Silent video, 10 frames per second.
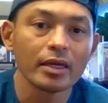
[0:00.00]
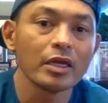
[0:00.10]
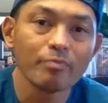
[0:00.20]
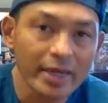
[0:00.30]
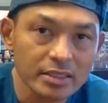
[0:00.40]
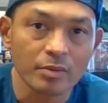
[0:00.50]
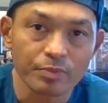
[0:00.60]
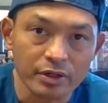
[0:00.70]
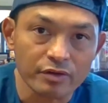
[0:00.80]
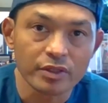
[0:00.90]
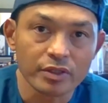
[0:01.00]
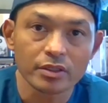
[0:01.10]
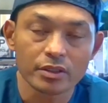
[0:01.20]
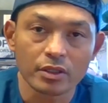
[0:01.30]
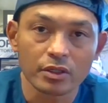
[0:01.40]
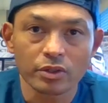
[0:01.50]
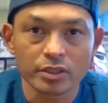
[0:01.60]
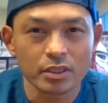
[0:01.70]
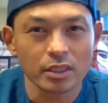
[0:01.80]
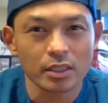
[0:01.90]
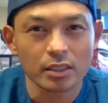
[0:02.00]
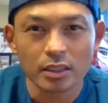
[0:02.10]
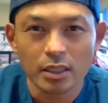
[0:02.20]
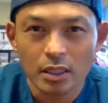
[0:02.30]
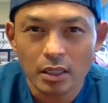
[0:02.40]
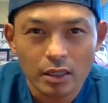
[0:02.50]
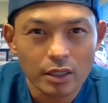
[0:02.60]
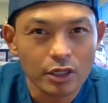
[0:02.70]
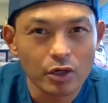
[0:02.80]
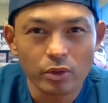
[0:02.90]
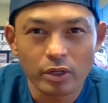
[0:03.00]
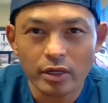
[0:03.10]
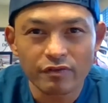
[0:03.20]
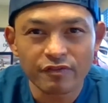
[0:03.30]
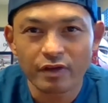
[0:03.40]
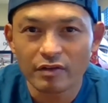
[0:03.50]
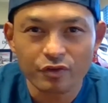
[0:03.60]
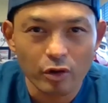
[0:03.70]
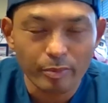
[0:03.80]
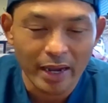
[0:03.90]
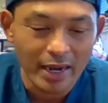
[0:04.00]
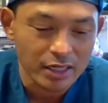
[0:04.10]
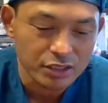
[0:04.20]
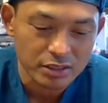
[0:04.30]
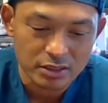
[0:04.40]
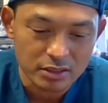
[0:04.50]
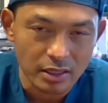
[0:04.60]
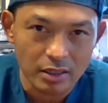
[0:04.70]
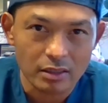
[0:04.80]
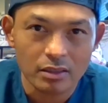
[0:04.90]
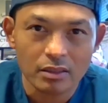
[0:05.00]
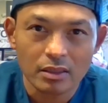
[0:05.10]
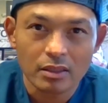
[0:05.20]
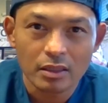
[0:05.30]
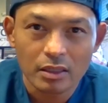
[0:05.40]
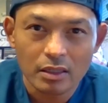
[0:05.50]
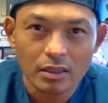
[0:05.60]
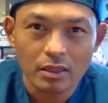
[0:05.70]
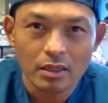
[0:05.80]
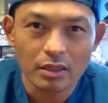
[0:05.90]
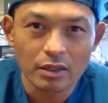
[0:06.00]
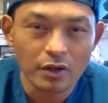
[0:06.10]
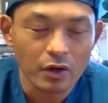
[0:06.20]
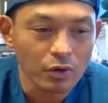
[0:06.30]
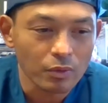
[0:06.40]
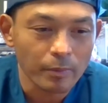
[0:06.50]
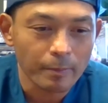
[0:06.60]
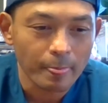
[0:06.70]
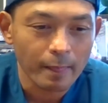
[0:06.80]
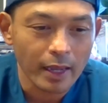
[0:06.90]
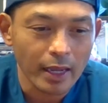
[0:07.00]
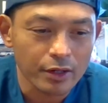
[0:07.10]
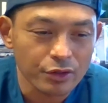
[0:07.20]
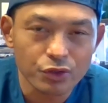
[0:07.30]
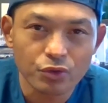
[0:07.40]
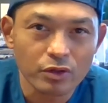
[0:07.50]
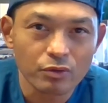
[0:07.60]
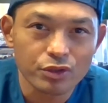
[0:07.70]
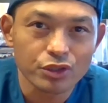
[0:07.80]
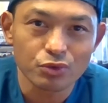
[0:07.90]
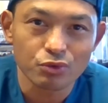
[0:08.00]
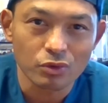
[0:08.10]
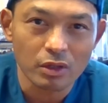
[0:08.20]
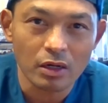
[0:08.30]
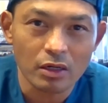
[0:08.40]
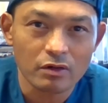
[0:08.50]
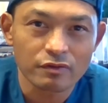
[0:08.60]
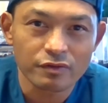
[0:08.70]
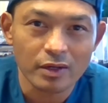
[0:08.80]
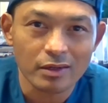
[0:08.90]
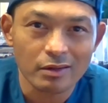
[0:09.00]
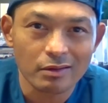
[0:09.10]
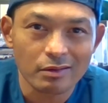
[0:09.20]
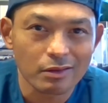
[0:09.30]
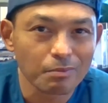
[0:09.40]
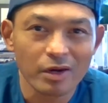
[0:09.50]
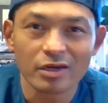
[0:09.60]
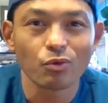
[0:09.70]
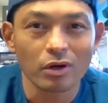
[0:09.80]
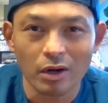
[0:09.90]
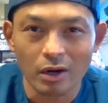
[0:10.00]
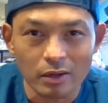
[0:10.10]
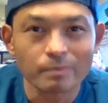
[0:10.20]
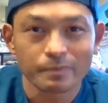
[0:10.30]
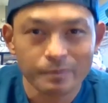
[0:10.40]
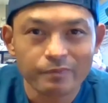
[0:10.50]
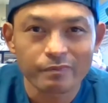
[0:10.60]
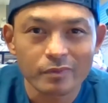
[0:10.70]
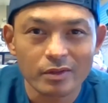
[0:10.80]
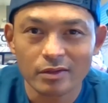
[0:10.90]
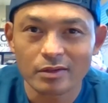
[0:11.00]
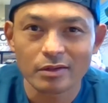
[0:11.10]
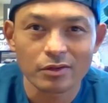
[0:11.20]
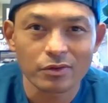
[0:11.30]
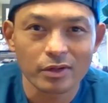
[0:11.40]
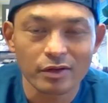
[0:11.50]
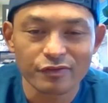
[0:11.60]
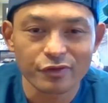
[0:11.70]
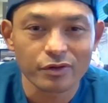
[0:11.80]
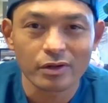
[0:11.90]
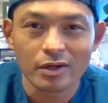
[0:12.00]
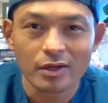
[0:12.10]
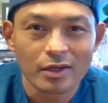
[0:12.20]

he made something of it. You know, because like, yeah. you know, if if your passion is there, you know, and you're doing what you love, like the money will come. You know, if you're